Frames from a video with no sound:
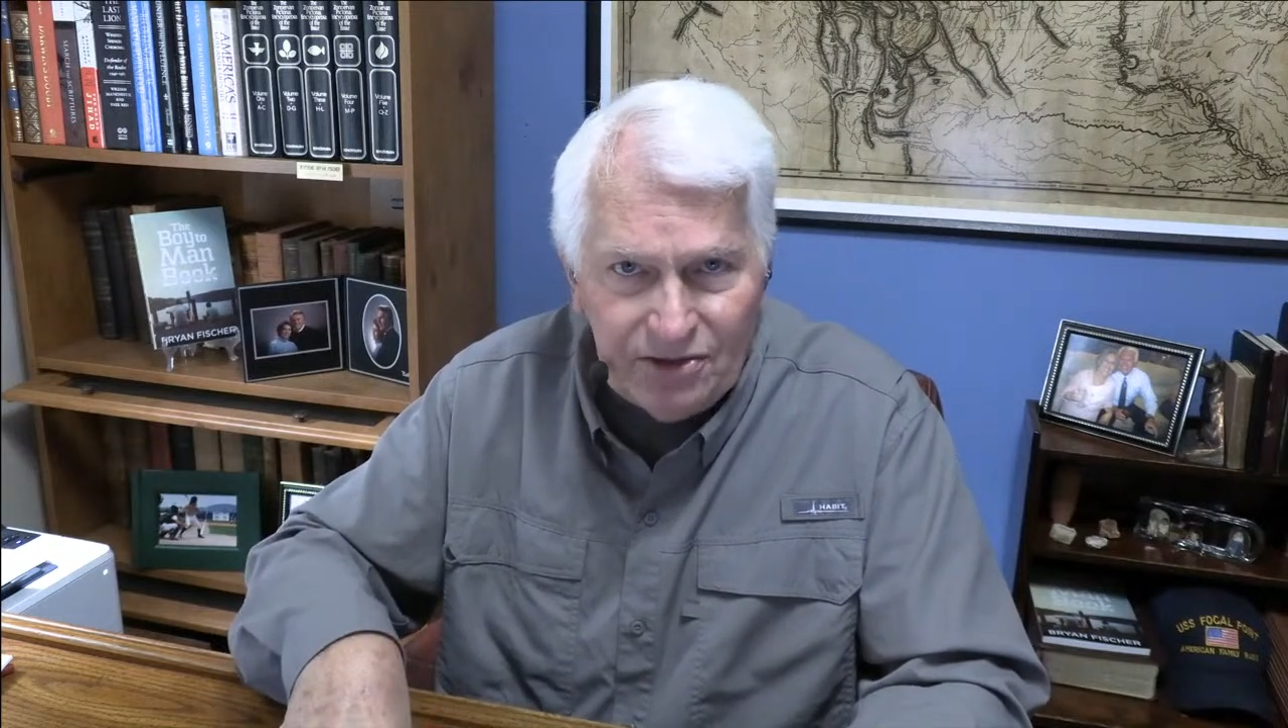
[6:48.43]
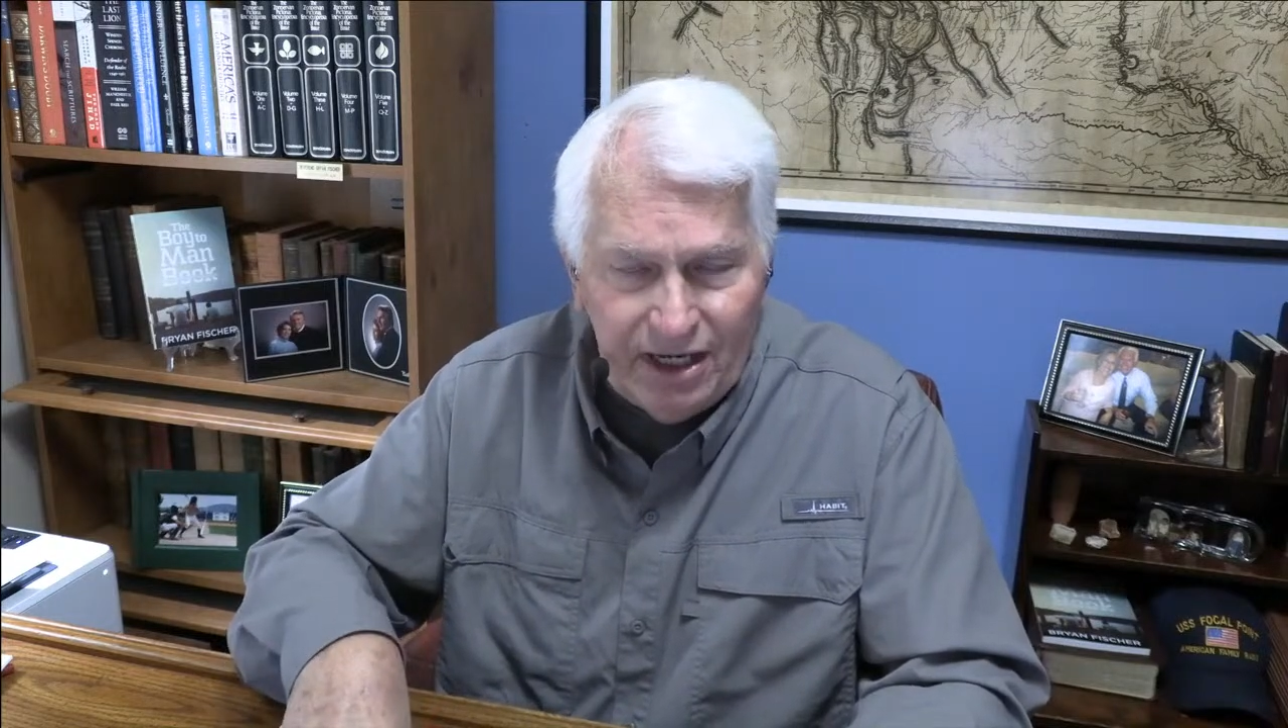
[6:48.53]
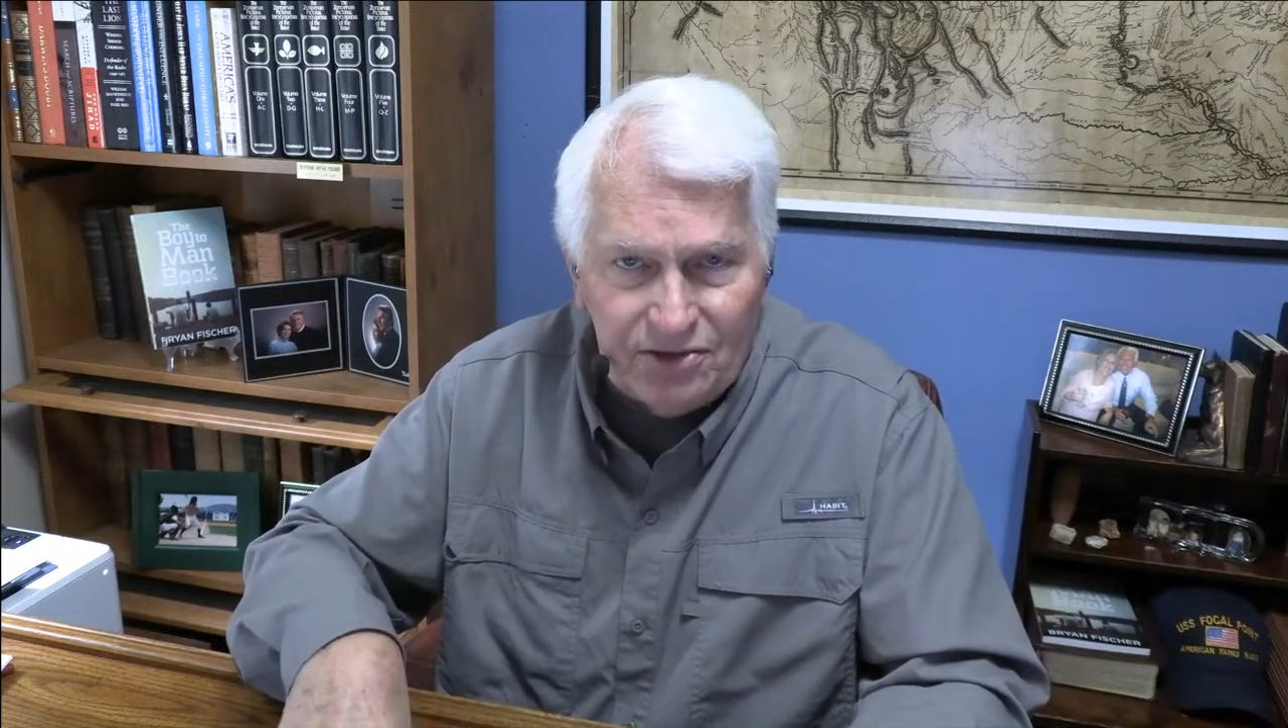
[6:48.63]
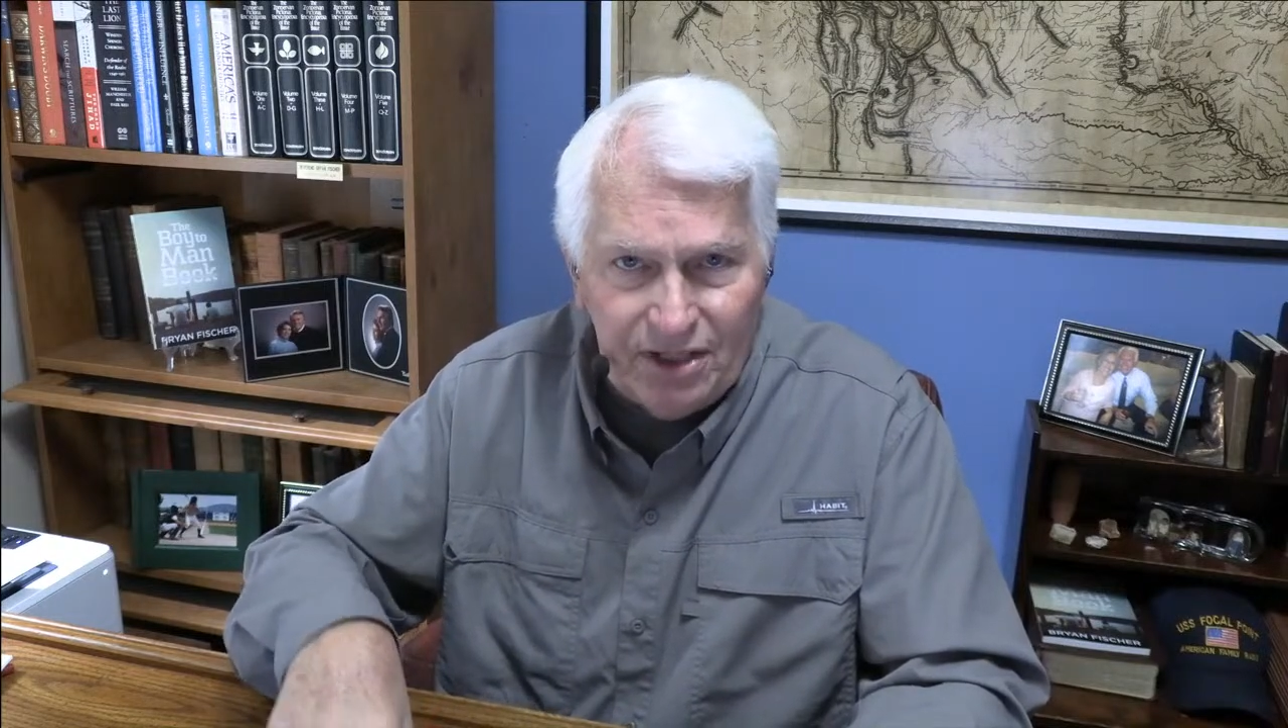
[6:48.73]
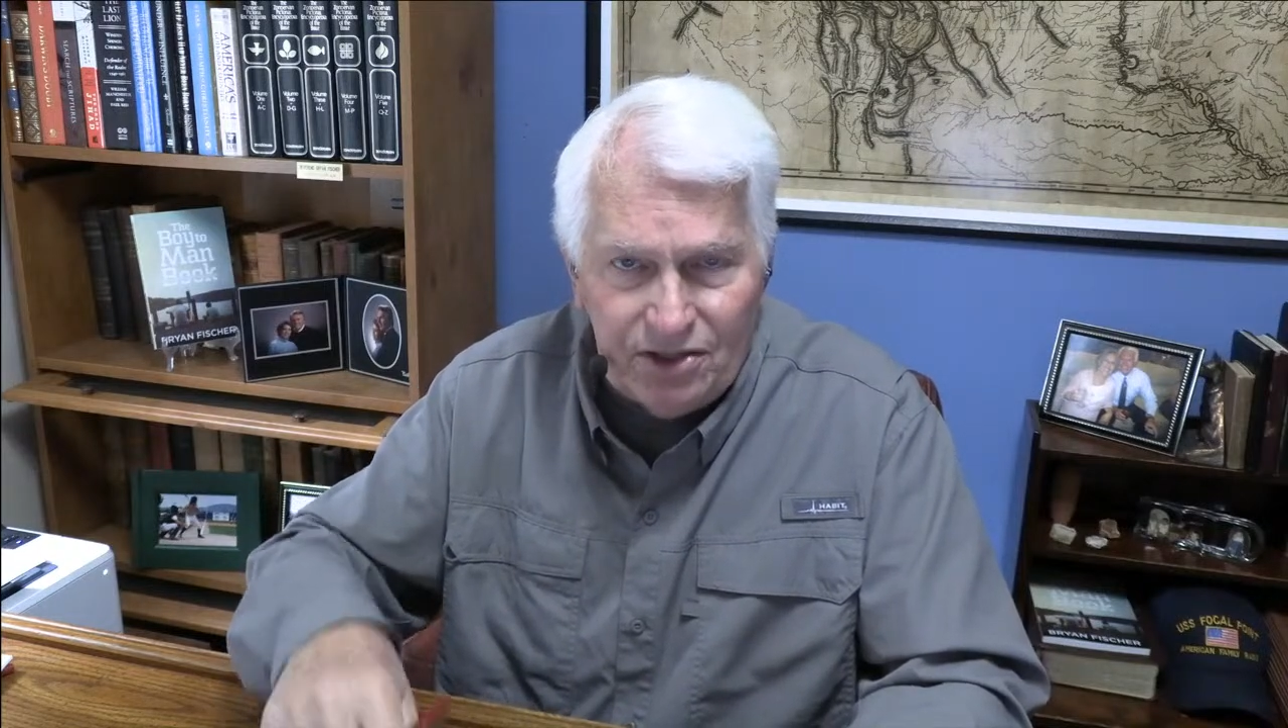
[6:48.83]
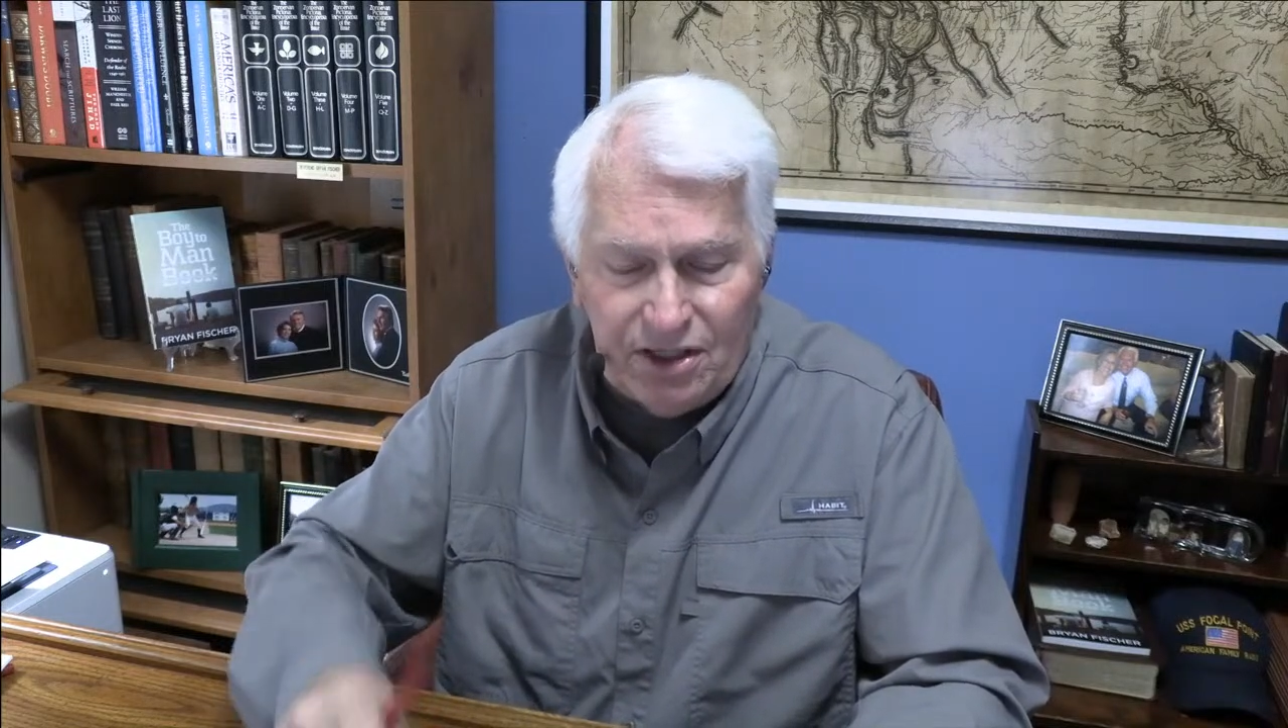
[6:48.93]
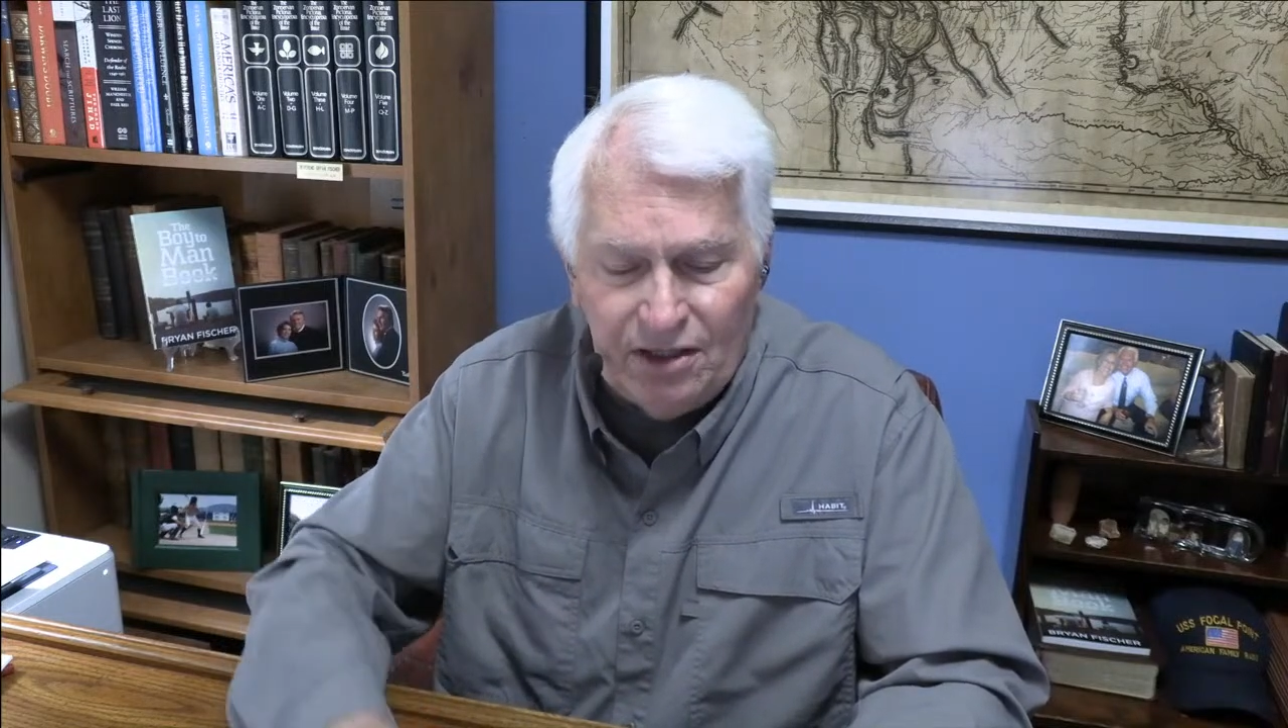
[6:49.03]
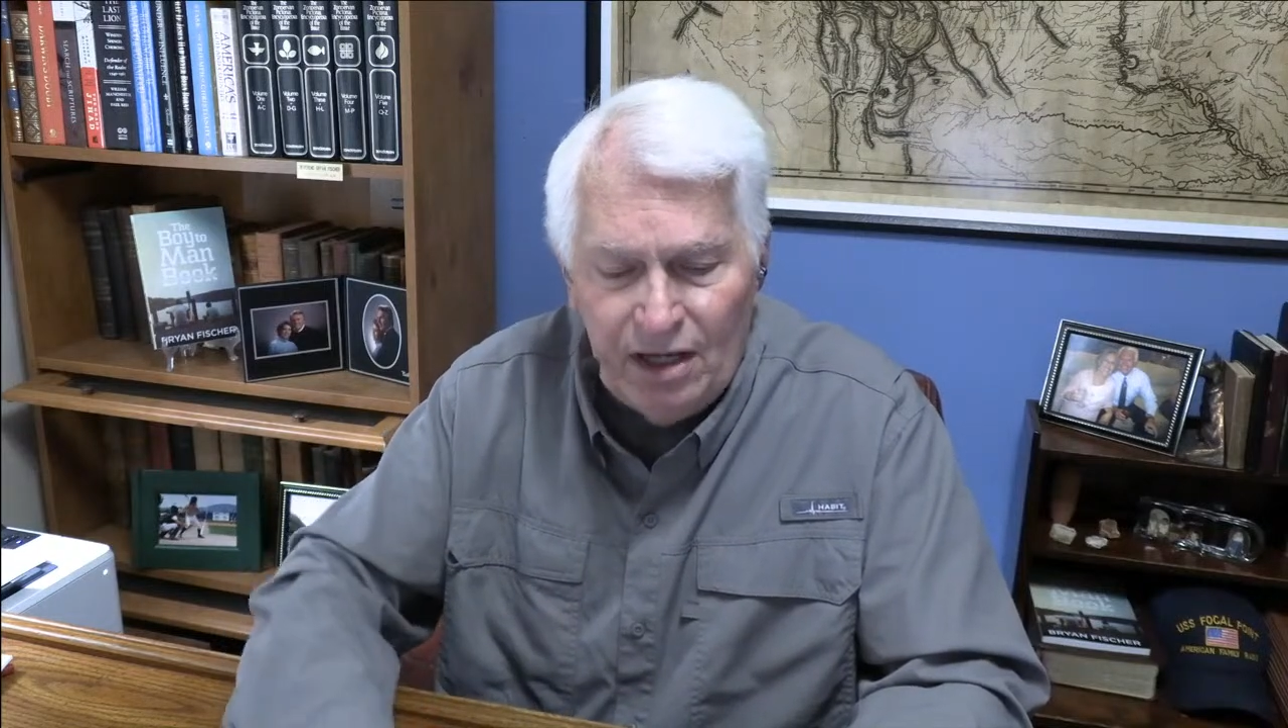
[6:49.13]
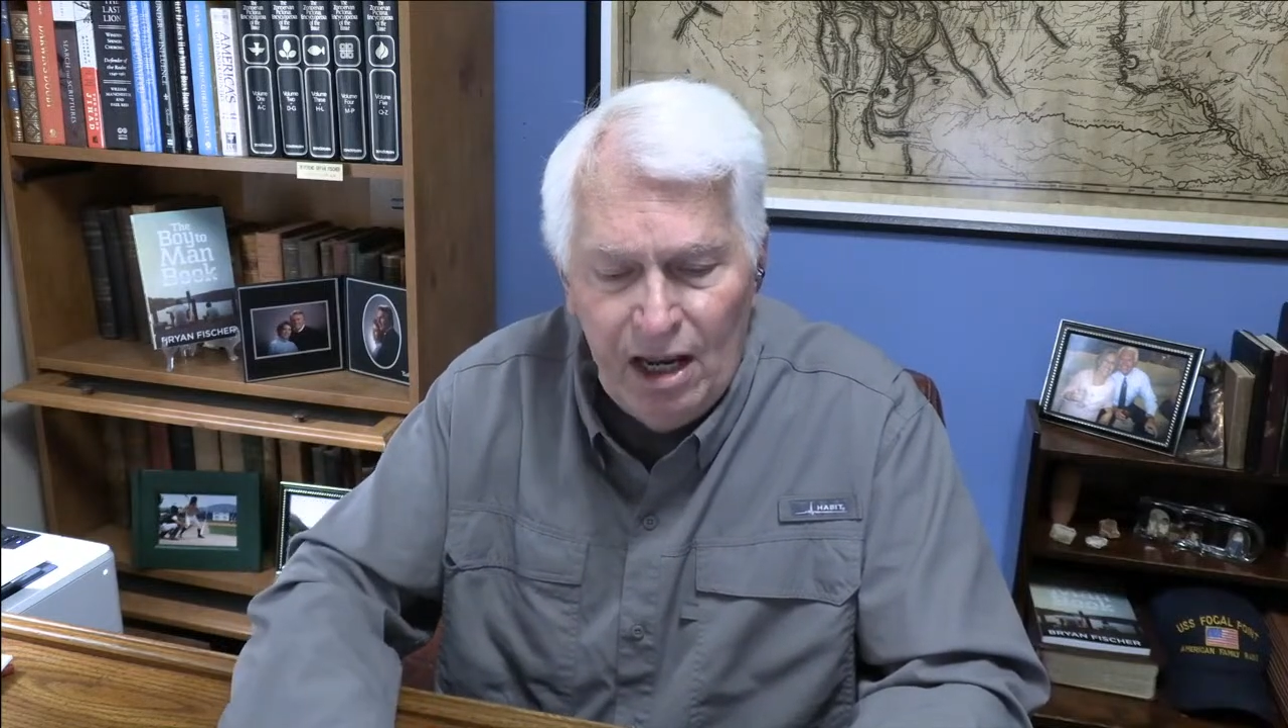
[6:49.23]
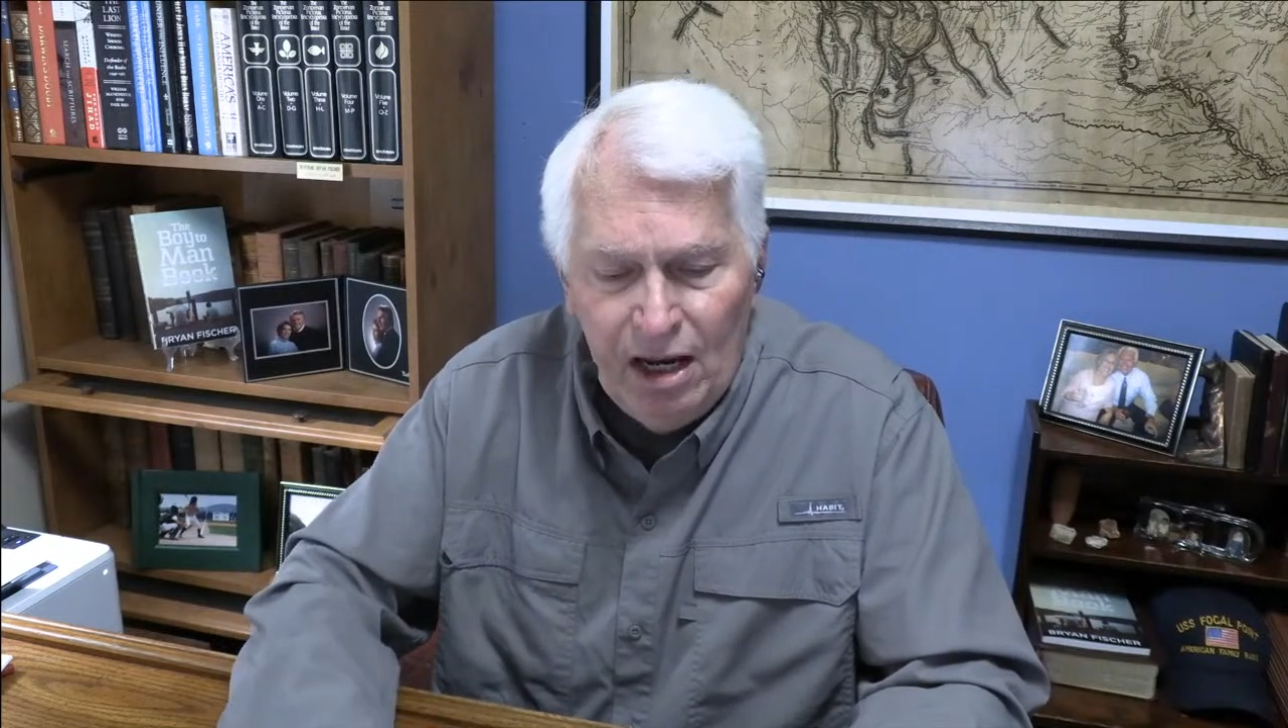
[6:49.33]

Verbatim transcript: says this in